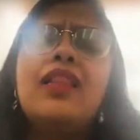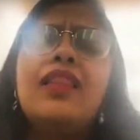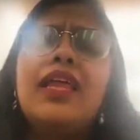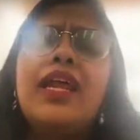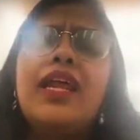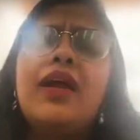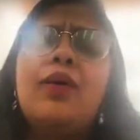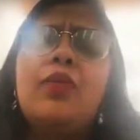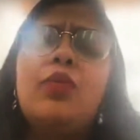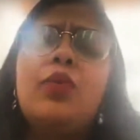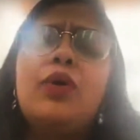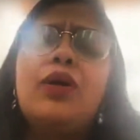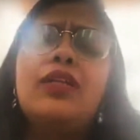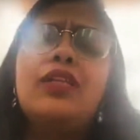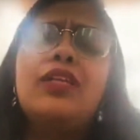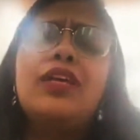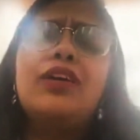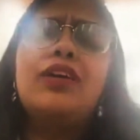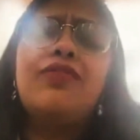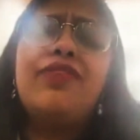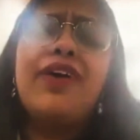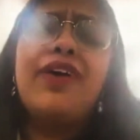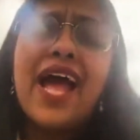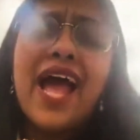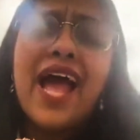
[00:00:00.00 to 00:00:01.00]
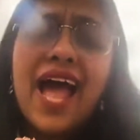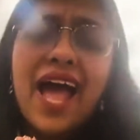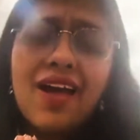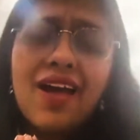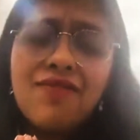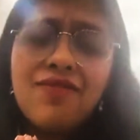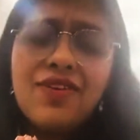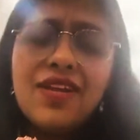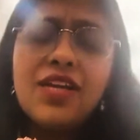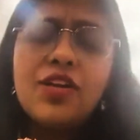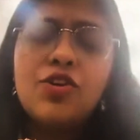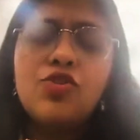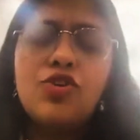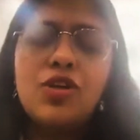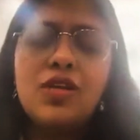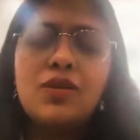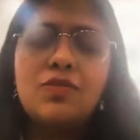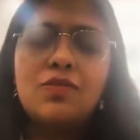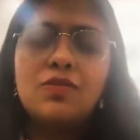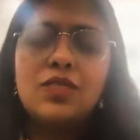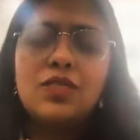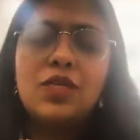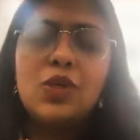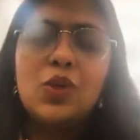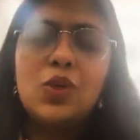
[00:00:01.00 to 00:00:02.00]
that I'm worthy of having
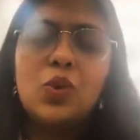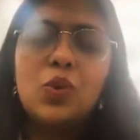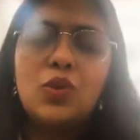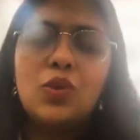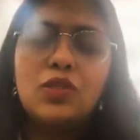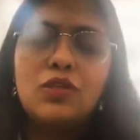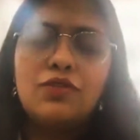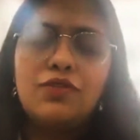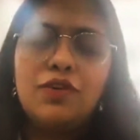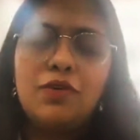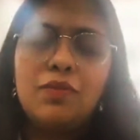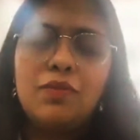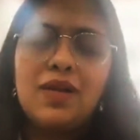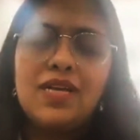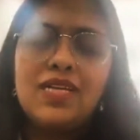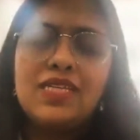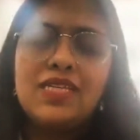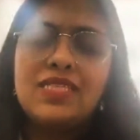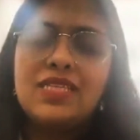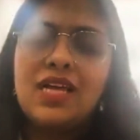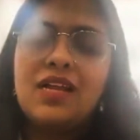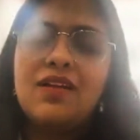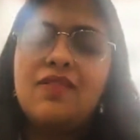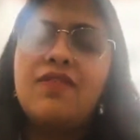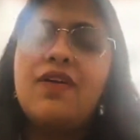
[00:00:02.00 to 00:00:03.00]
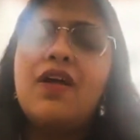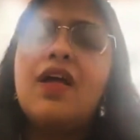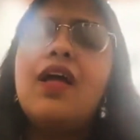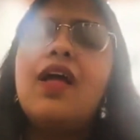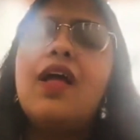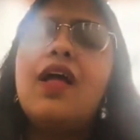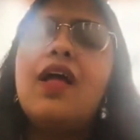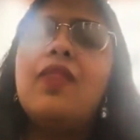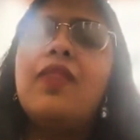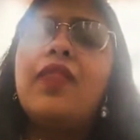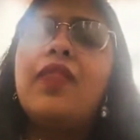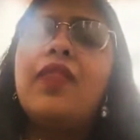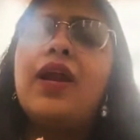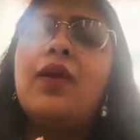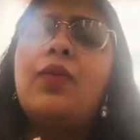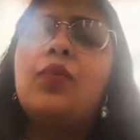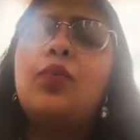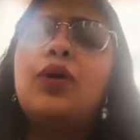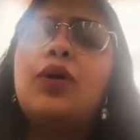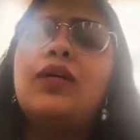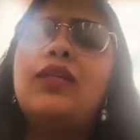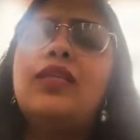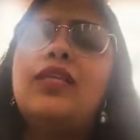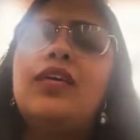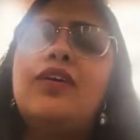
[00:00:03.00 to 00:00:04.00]
dreams and goals for myself, that I'm
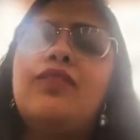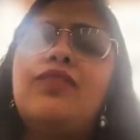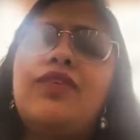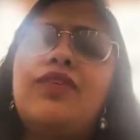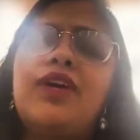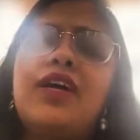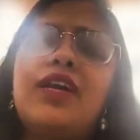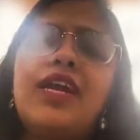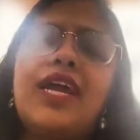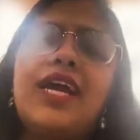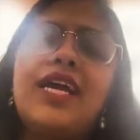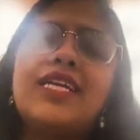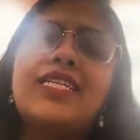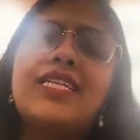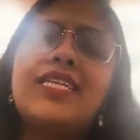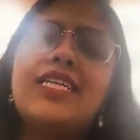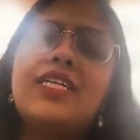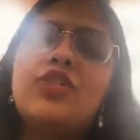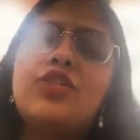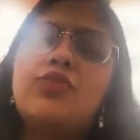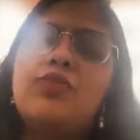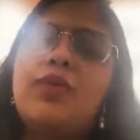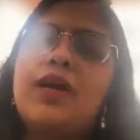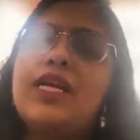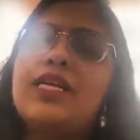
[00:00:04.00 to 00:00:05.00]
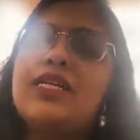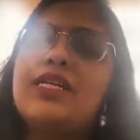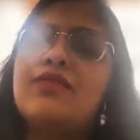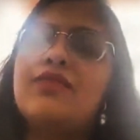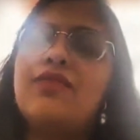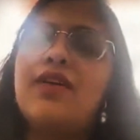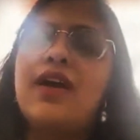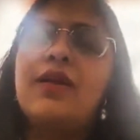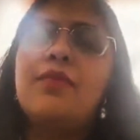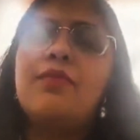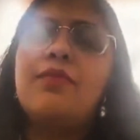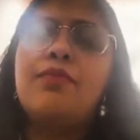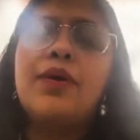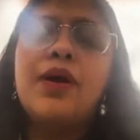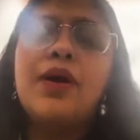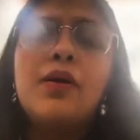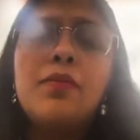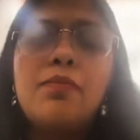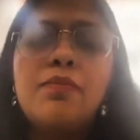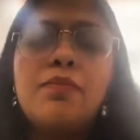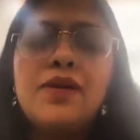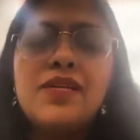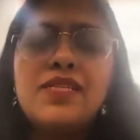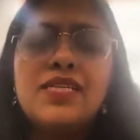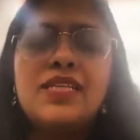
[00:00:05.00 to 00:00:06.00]
worthy of connecting to my divine
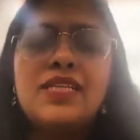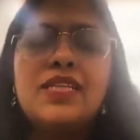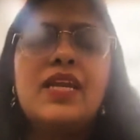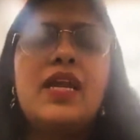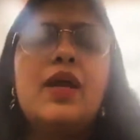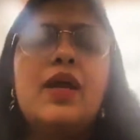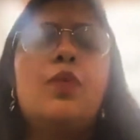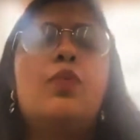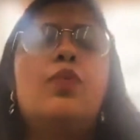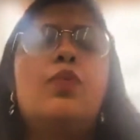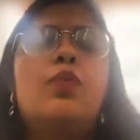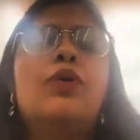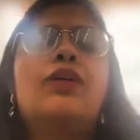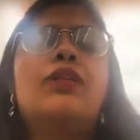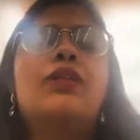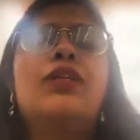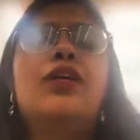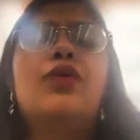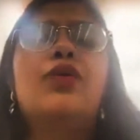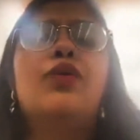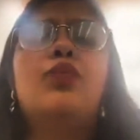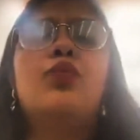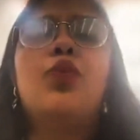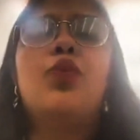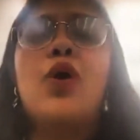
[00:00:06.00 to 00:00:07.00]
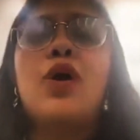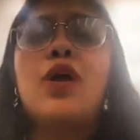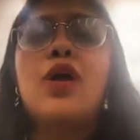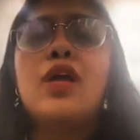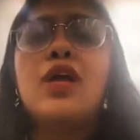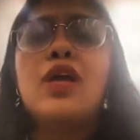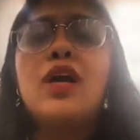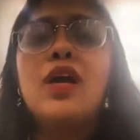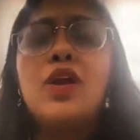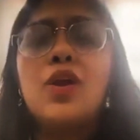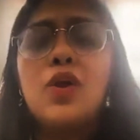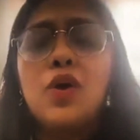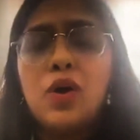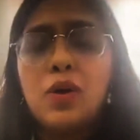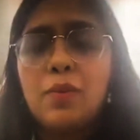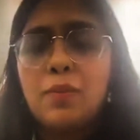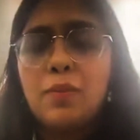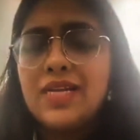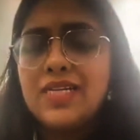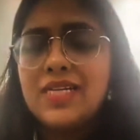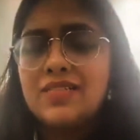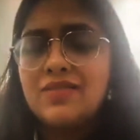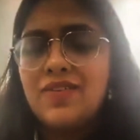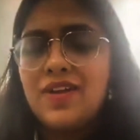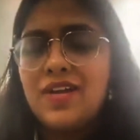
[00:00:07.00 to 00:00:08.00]
purpose, and that I'm worthy of walking along
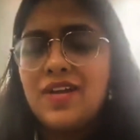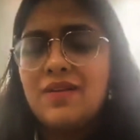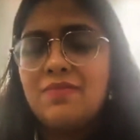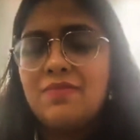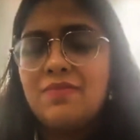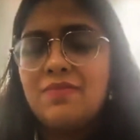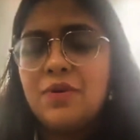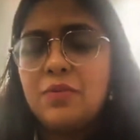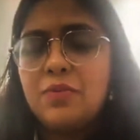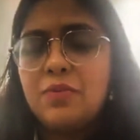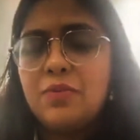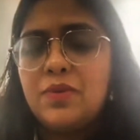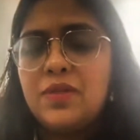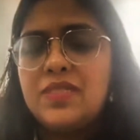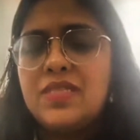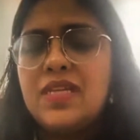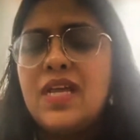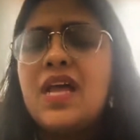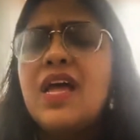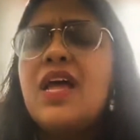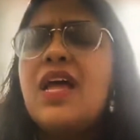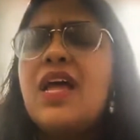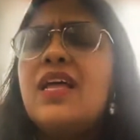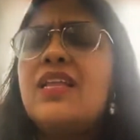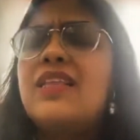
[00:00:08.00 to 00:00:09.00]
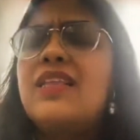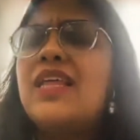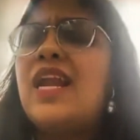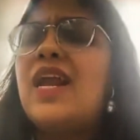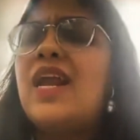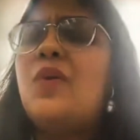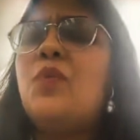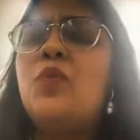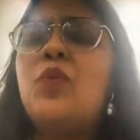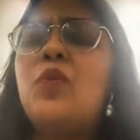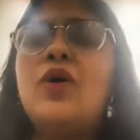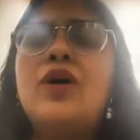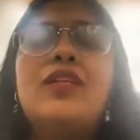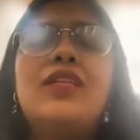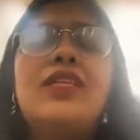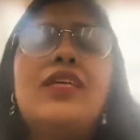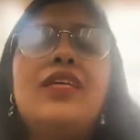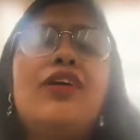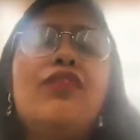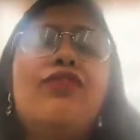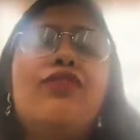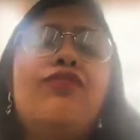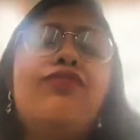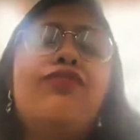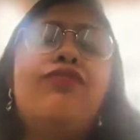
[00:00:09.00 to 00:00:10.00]
my divine purpose, that I'm worthy
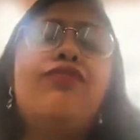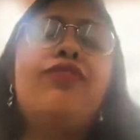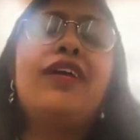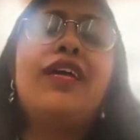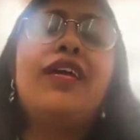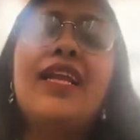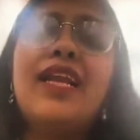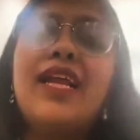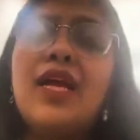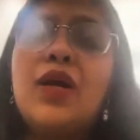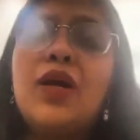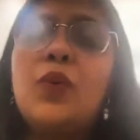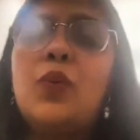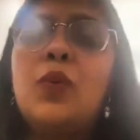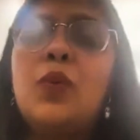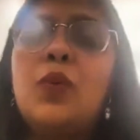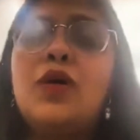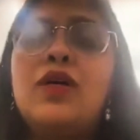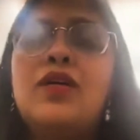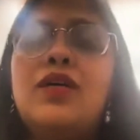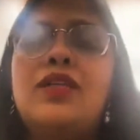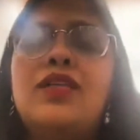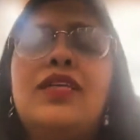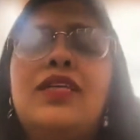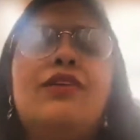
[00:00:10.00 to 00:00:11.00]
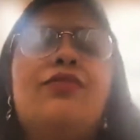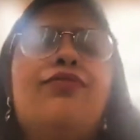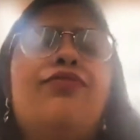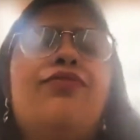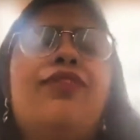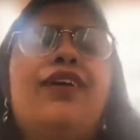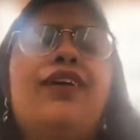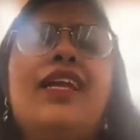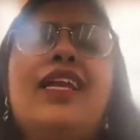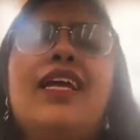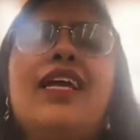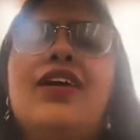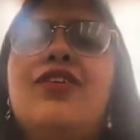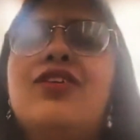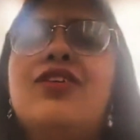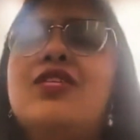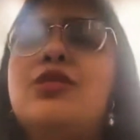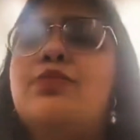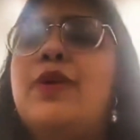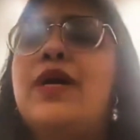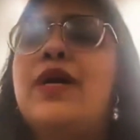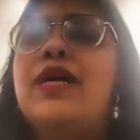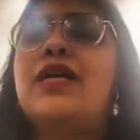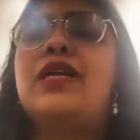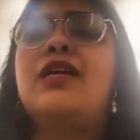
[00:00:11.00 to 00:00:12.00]
of feeling worthy, feeling
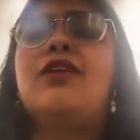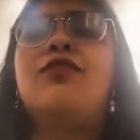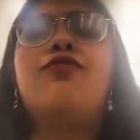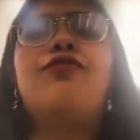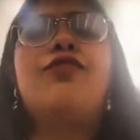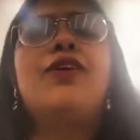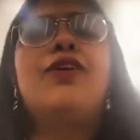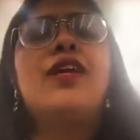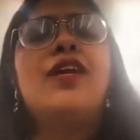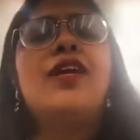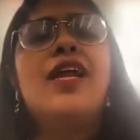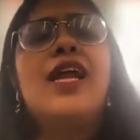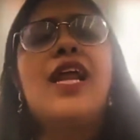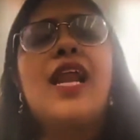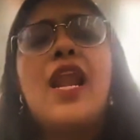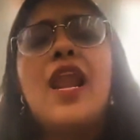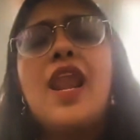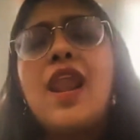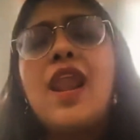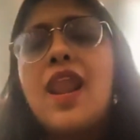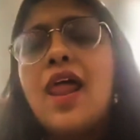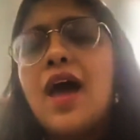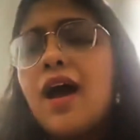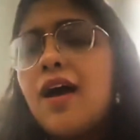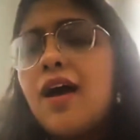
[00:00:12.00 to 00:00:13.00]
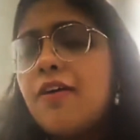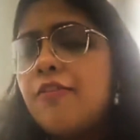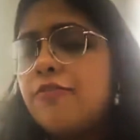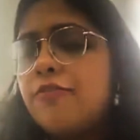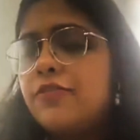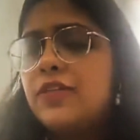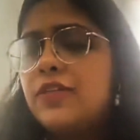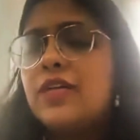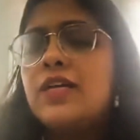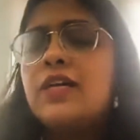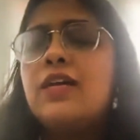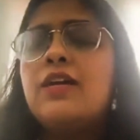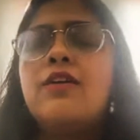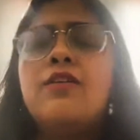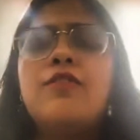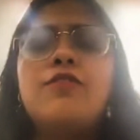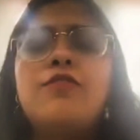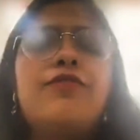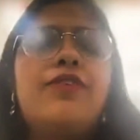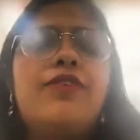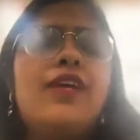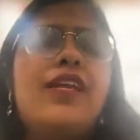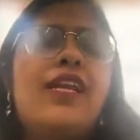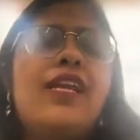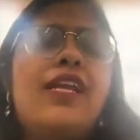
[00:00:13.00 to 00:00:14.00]
respected, feeling loved,
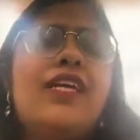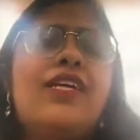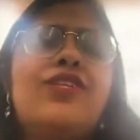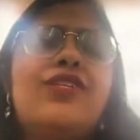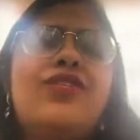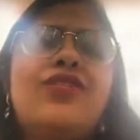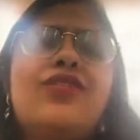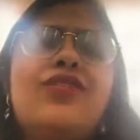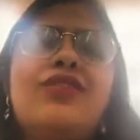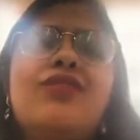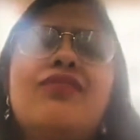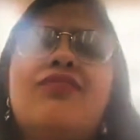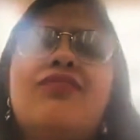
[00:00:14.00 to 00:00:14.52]
feeling